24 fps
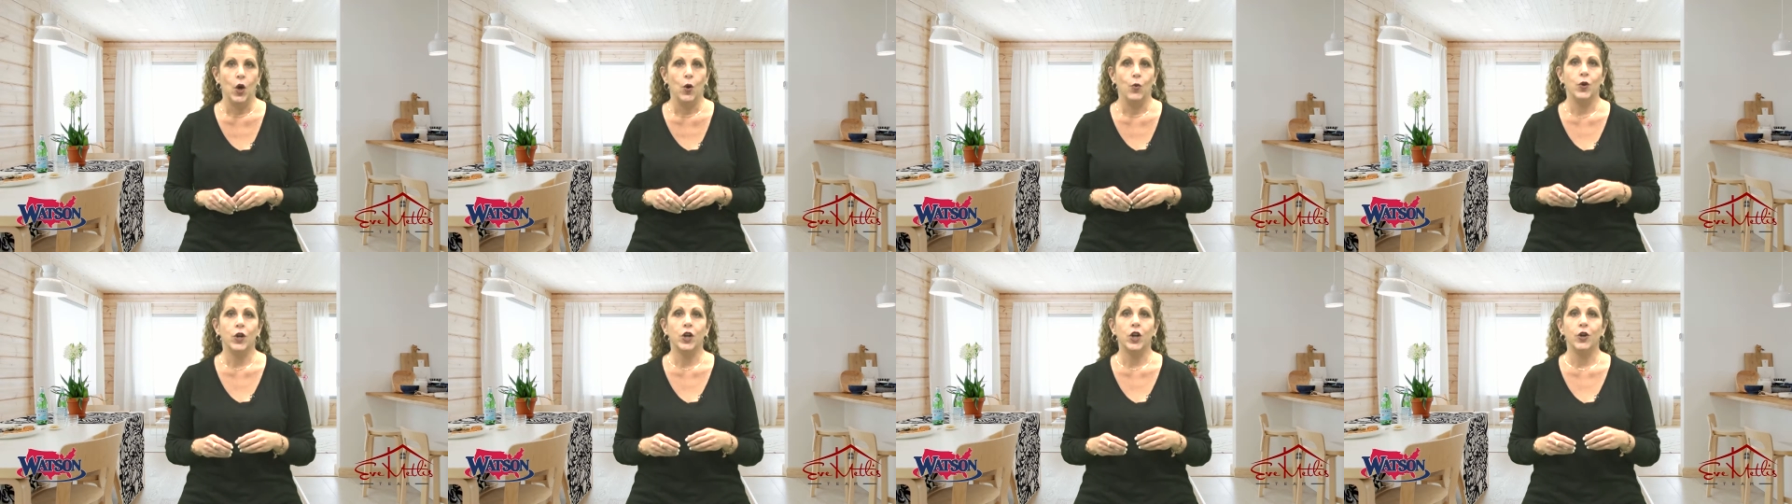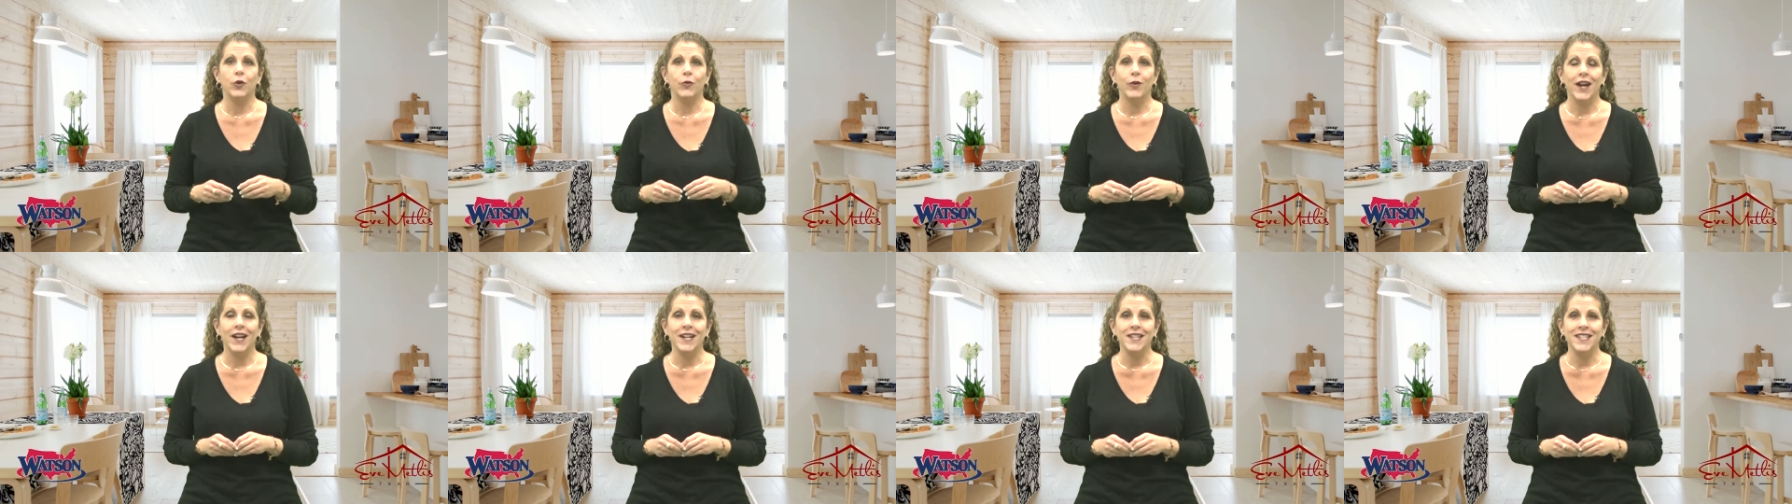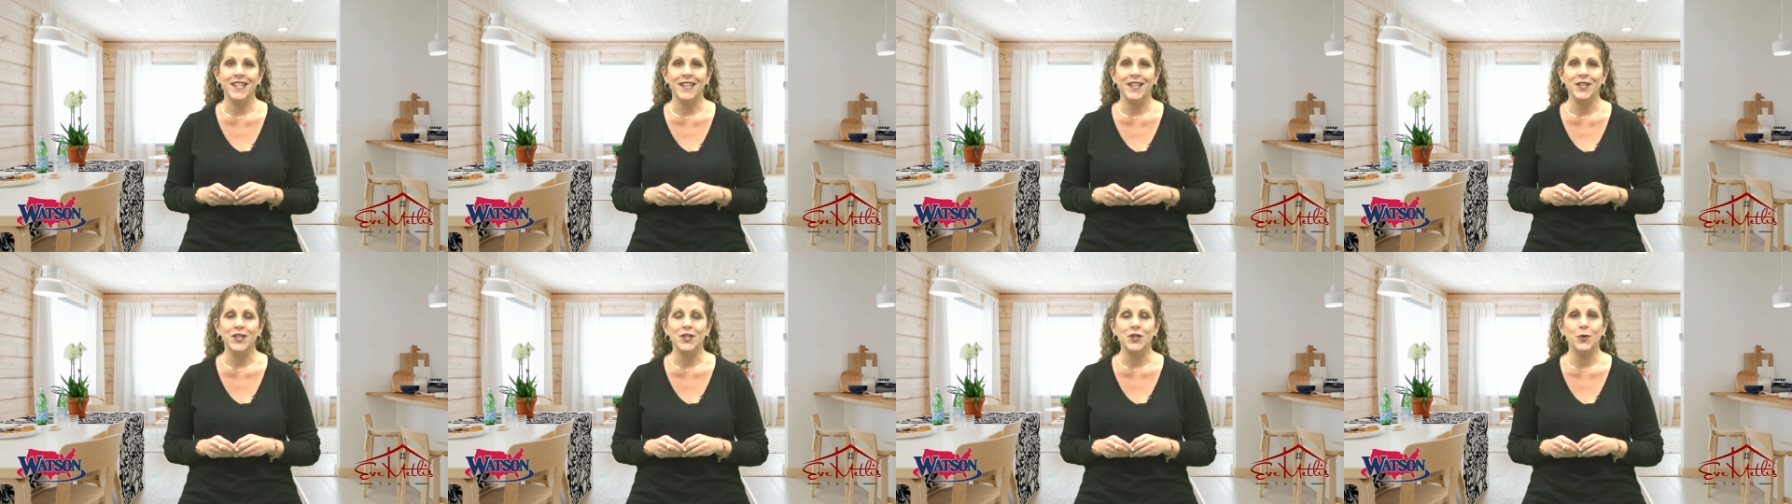We're
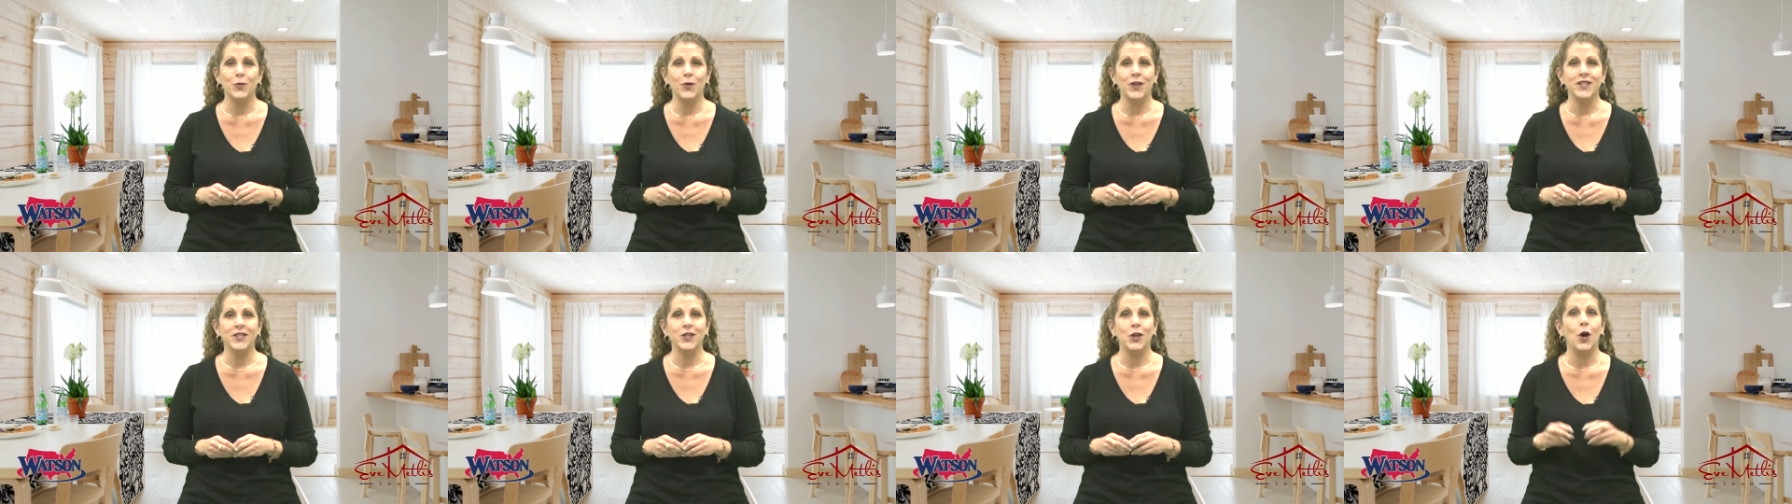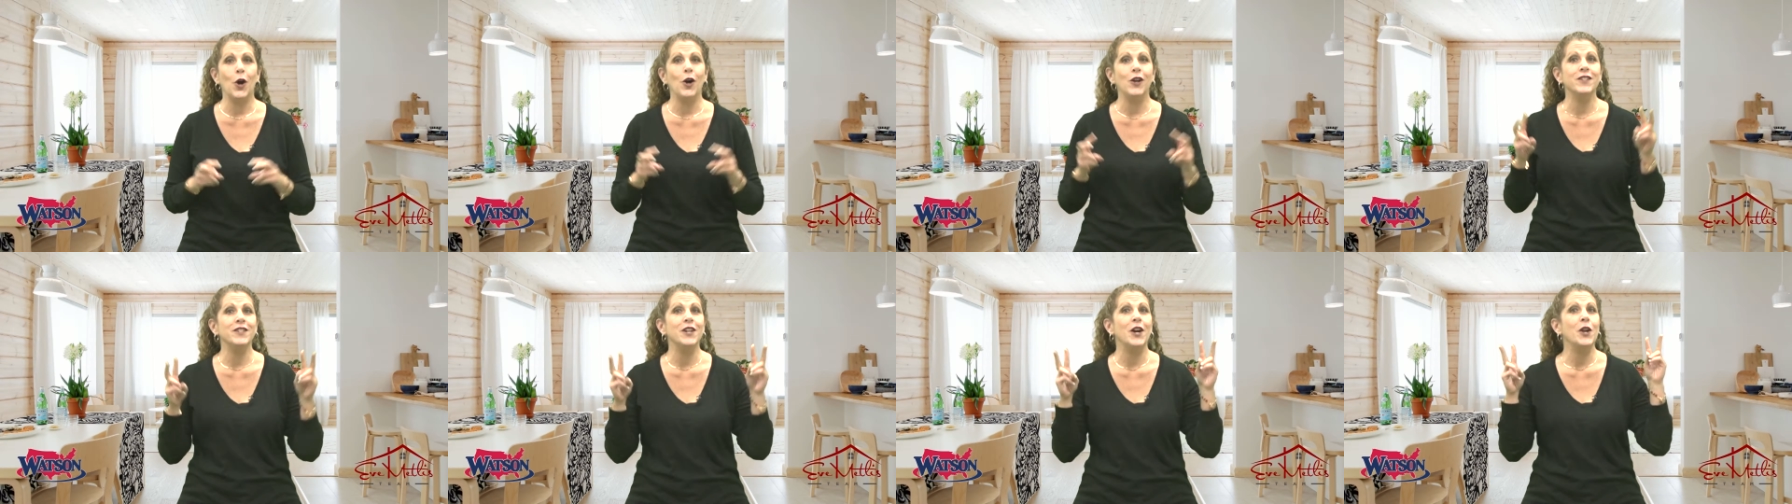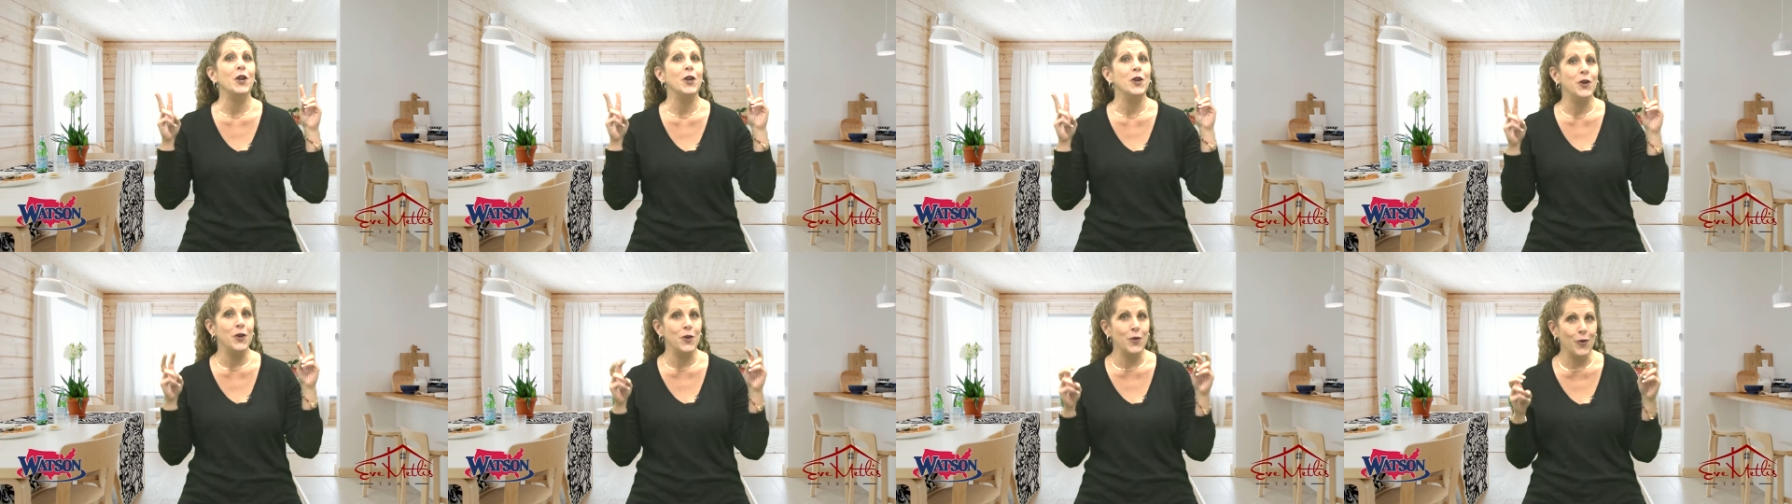correcting to what's called
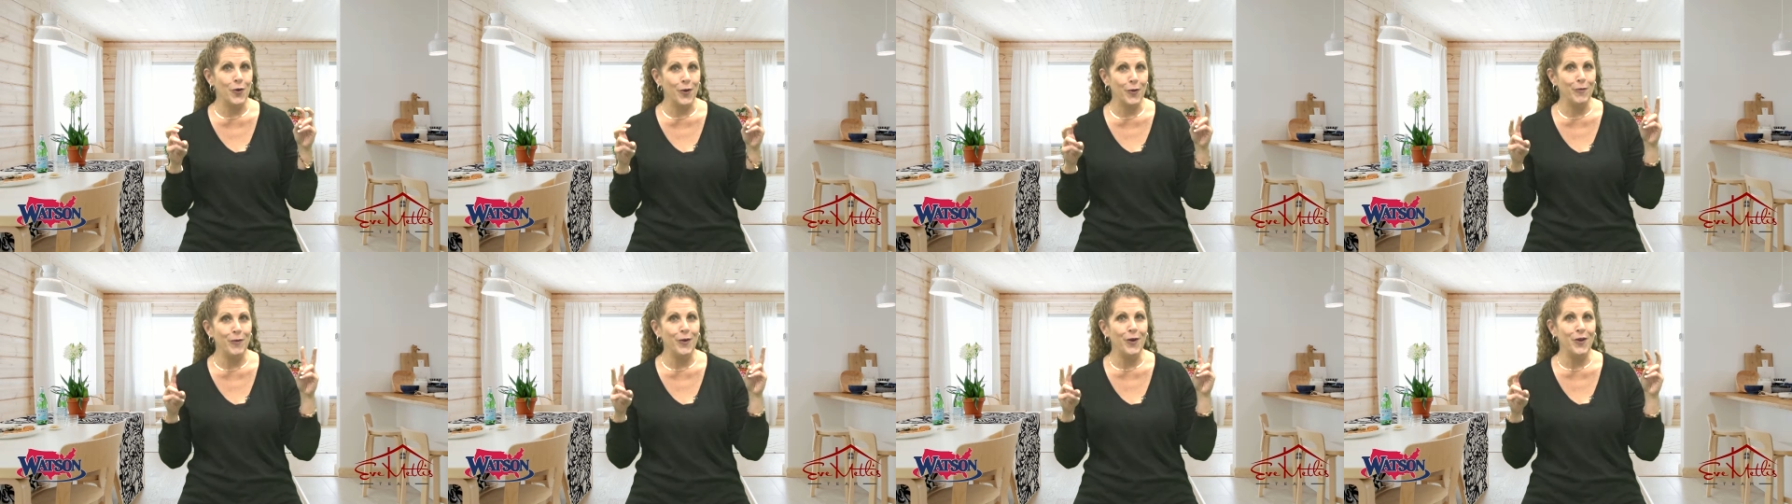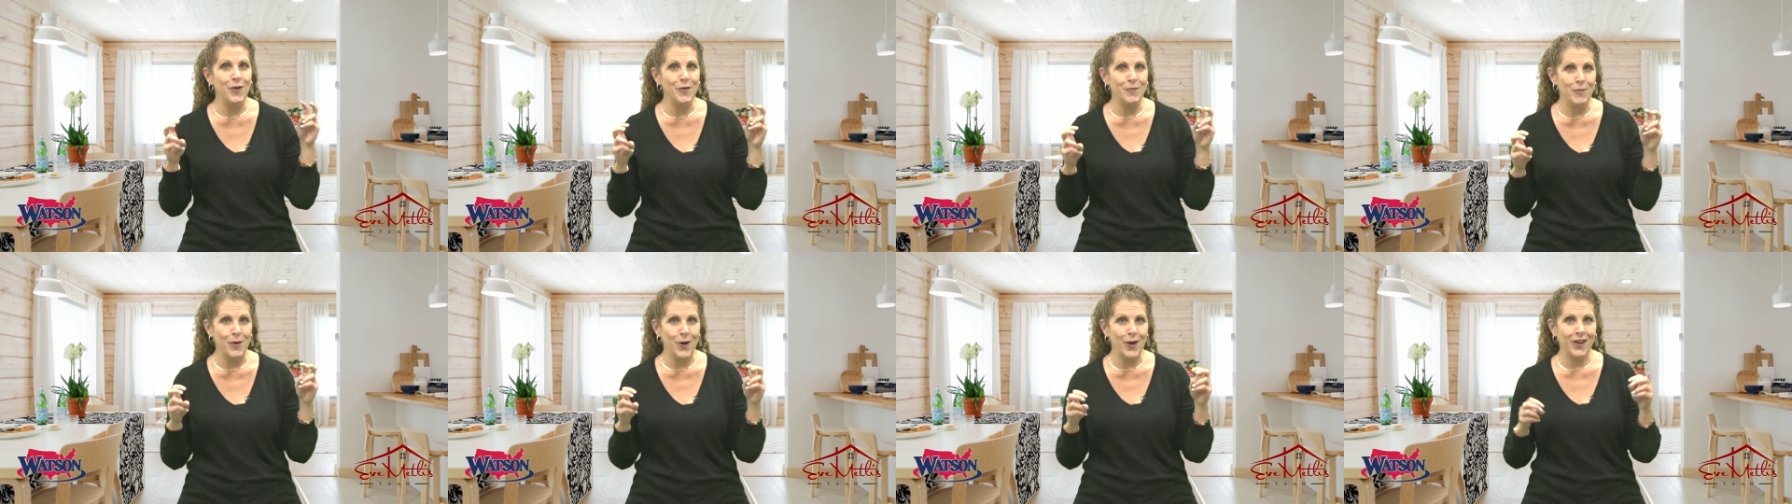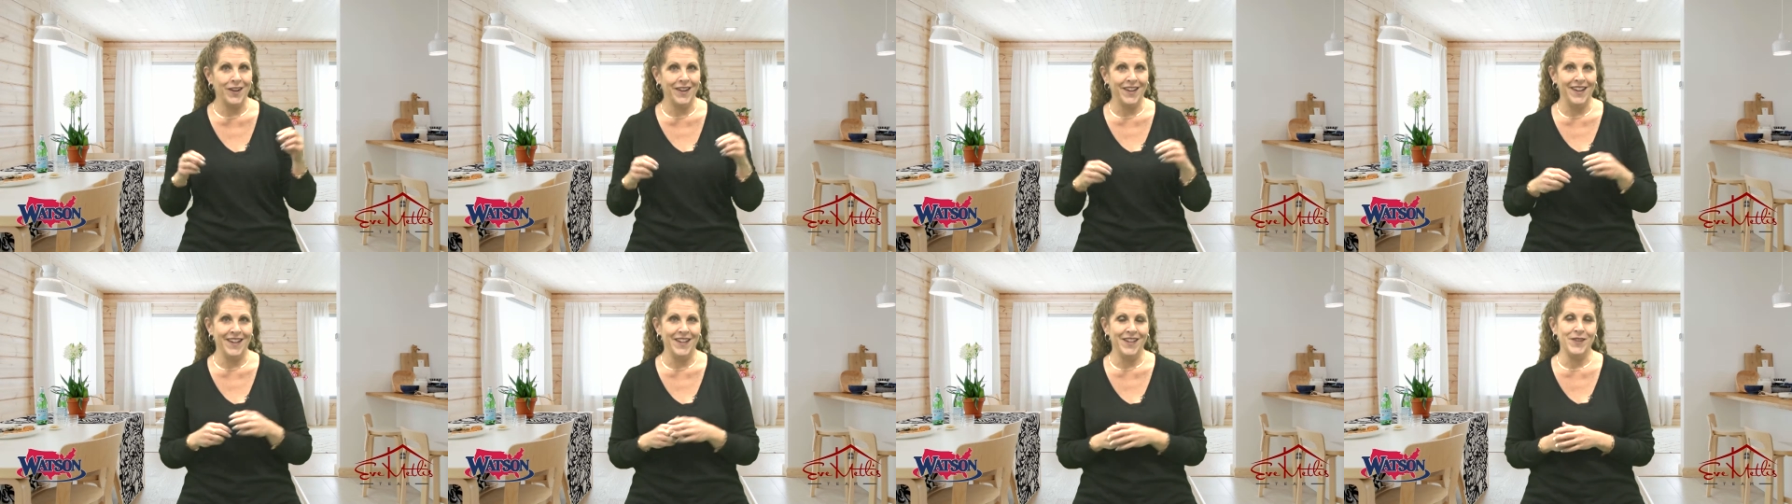a normal
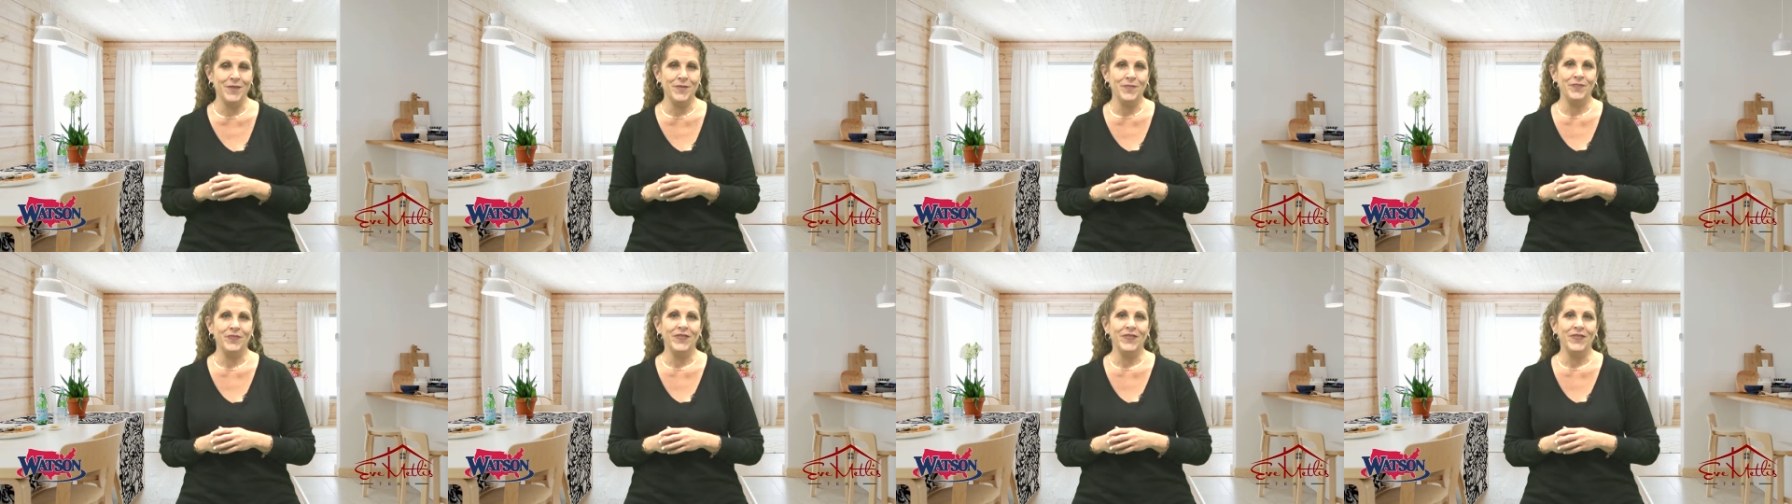market.